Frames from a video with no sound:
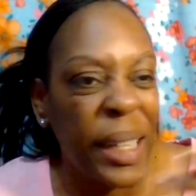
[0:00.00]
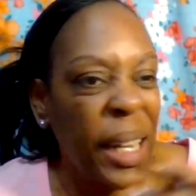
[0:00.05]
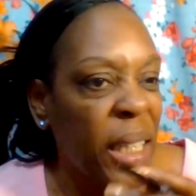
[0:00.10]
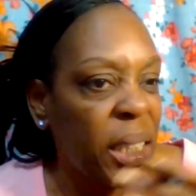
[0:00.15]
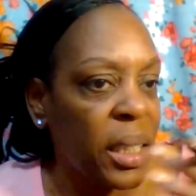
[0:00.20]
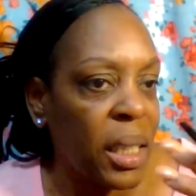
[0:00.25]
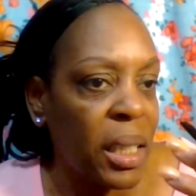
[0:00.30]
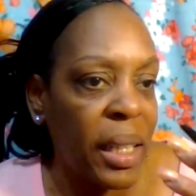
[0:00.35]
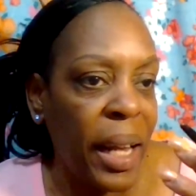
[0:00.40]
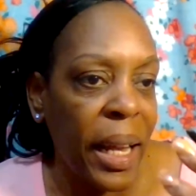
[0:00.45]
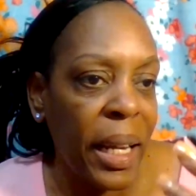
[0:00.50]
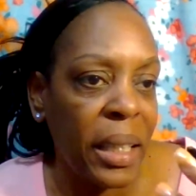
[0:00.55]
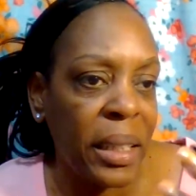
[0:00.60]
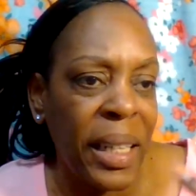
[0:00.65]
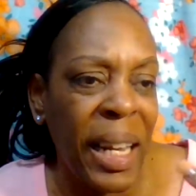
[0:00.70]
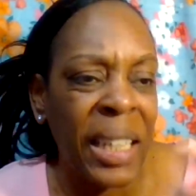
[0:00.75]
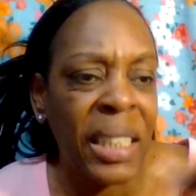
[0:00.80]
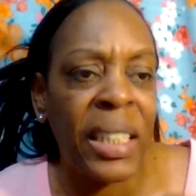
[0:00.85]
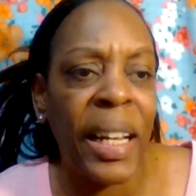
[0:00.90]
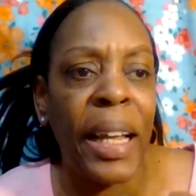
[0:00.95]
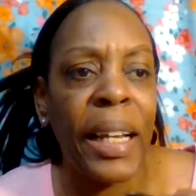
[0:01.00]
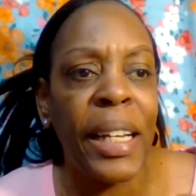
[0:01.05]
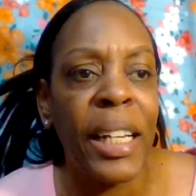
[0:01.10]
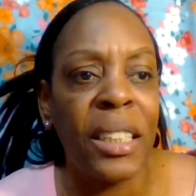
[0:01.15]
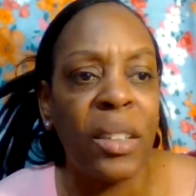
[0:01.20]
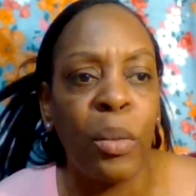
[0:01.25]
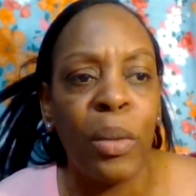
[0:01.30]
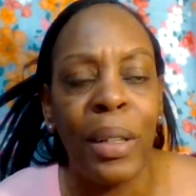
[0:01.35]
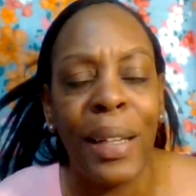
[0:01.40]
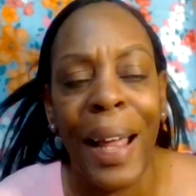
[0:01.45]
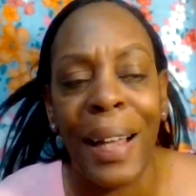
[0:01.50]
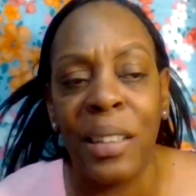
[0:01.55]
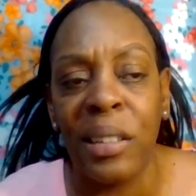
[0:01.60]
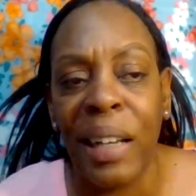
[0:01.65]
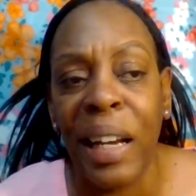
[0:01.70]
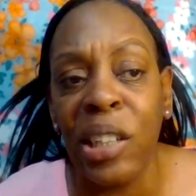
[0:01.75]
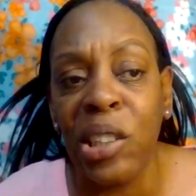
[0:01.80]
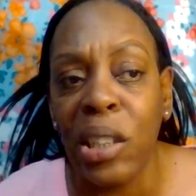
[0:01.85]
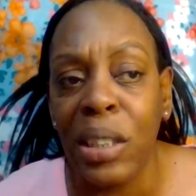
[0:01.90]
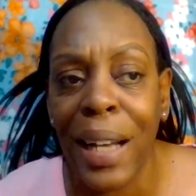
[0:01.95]
That's like that's like his
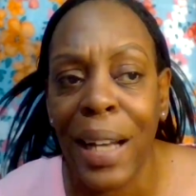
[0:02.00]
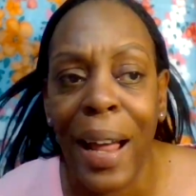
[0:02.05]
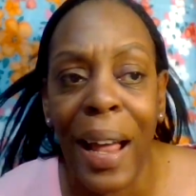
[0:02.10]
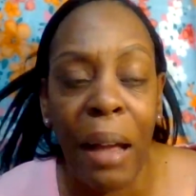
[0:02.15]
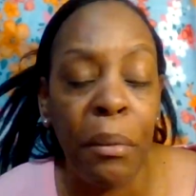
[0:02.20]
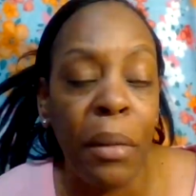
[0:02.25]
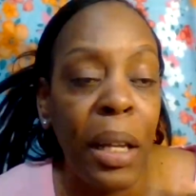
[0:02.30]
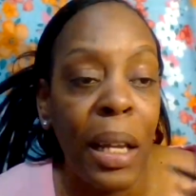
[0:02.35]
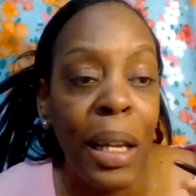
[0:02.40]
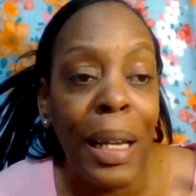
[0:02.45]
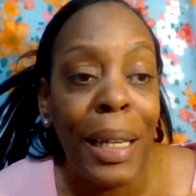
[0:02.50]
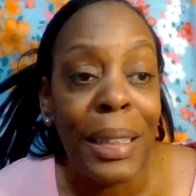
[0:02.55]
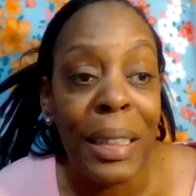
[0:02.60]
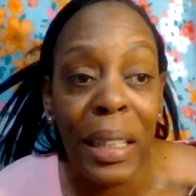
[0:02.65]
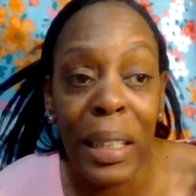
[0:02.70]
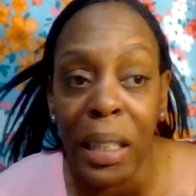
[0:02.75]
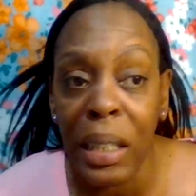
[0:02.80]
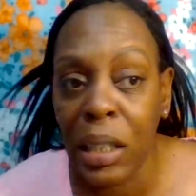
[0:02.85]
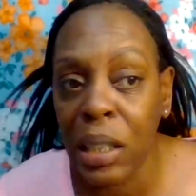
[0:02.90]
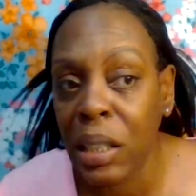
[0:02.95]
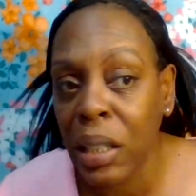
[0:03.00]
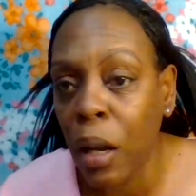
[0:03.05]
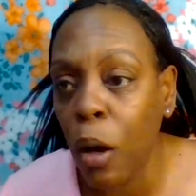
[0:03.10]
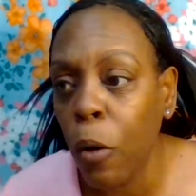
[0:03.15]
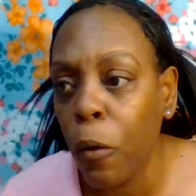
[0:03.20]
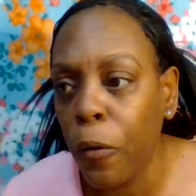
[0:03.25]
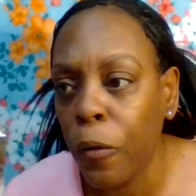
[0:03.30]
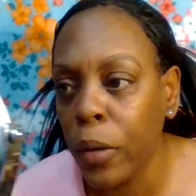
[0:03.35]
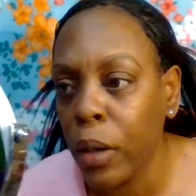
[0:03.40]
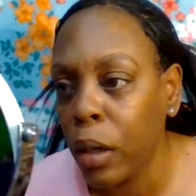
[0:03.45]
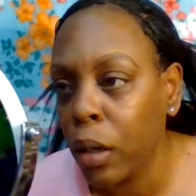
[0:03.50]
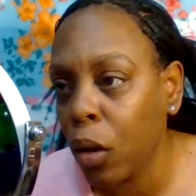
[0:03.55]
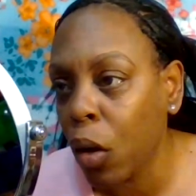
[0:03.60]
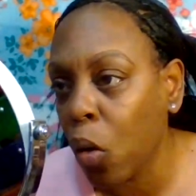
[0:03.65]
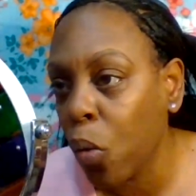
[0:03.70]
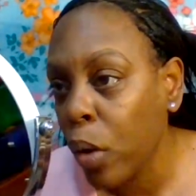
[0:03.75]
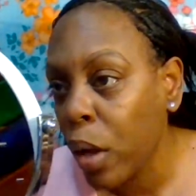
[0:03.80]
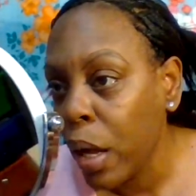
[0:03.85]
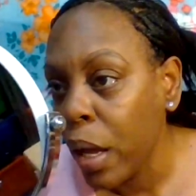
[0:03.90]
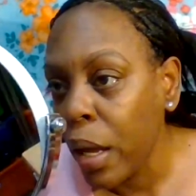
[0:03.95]
relaxation time to himself, you
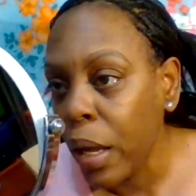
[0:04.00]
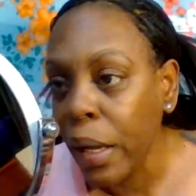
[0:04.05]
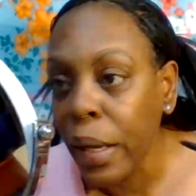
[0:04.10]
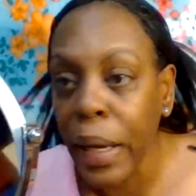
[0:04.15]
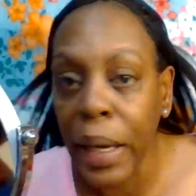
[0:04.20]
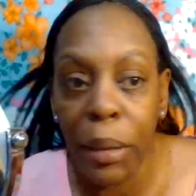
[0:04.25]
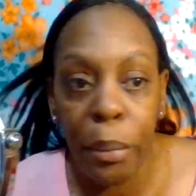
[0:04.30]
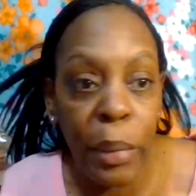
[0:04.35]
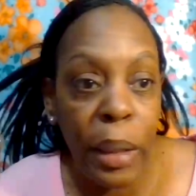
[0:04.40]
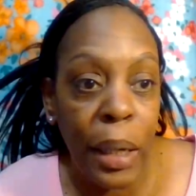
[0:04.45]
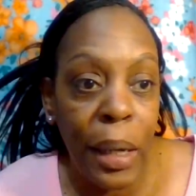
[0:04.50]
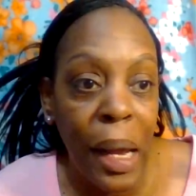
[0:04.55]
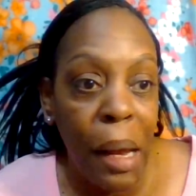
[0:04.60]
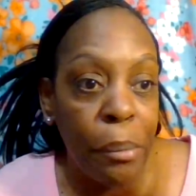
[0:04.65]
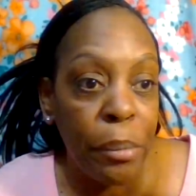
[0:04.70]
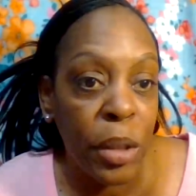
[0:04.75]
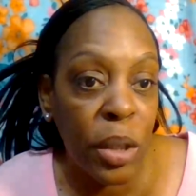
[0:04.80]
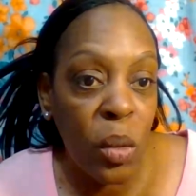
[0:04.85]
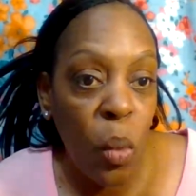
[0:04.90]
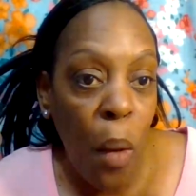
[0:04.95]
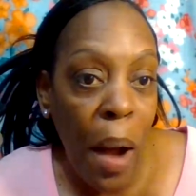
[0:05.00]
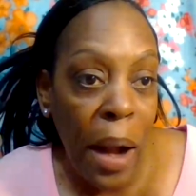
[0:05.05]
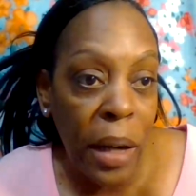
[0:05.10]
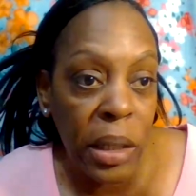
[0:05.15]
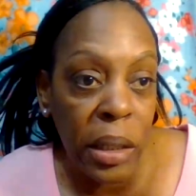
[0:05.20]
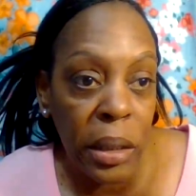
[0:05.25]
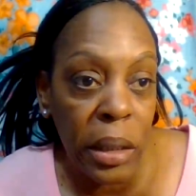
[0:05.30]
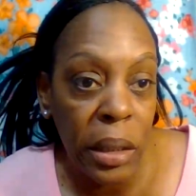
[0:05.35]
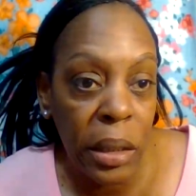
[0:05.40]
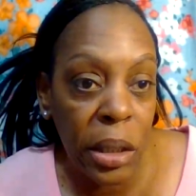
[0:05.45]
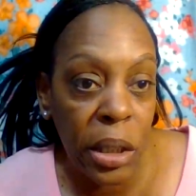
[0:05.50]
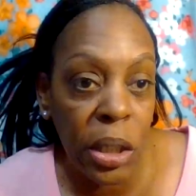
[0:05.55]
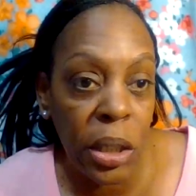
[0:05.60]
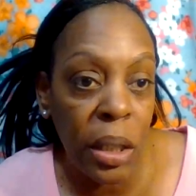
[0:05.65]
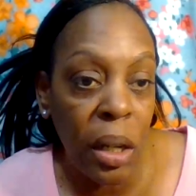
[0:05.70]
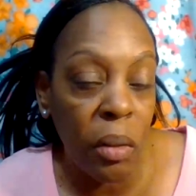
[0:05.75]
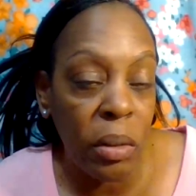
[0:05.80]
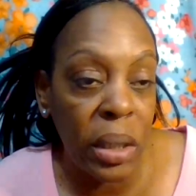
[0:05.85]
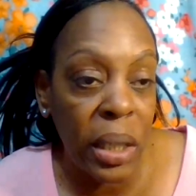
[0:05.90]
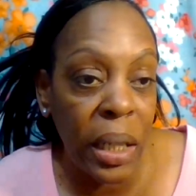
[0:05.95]
know. And me, I'm just watching, you
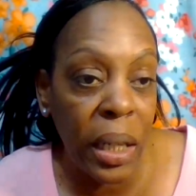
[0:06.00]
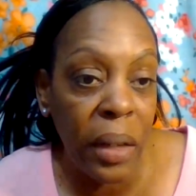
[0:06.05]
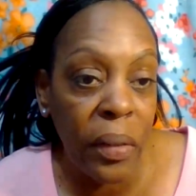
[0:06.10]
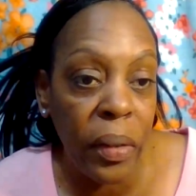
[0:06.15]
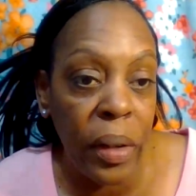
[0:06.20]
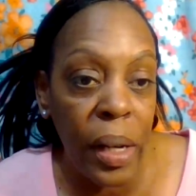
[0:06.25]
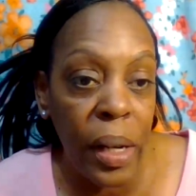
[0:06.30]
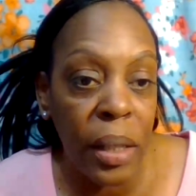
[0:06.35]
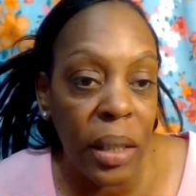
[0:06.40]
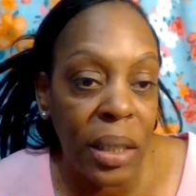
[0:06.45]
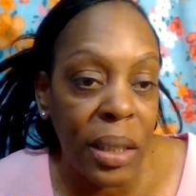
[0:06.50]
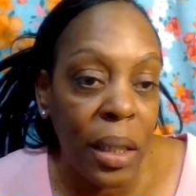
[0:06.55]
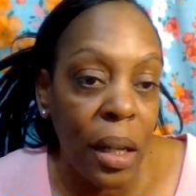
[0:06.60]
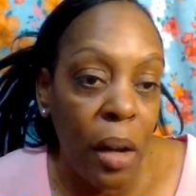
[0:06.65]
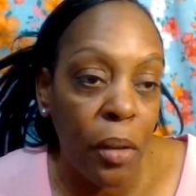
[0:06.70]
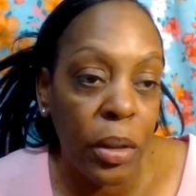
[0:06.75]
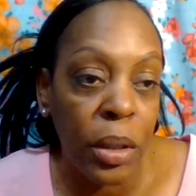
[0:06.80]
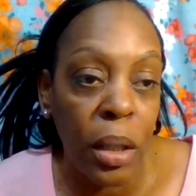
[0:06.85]
know, TV and stuff.